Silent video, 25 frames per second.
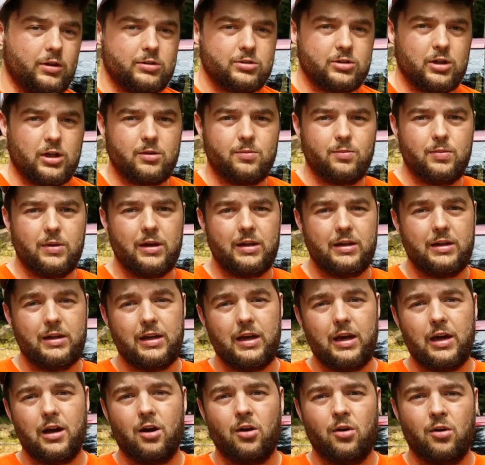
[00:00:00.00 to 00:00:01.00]
the truck bed
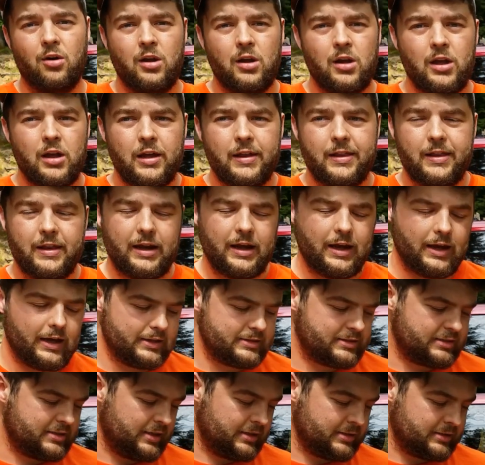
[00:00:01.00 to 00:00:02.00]
now that
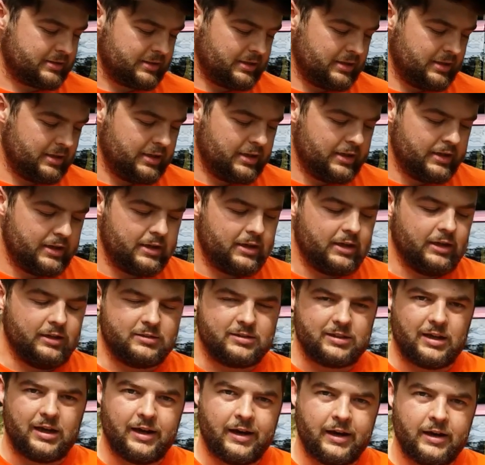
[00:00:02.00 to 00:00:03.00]
has this,
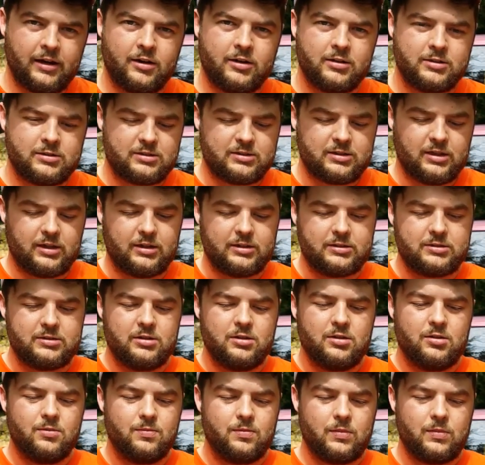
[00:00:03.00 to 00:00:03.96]
is iron sights.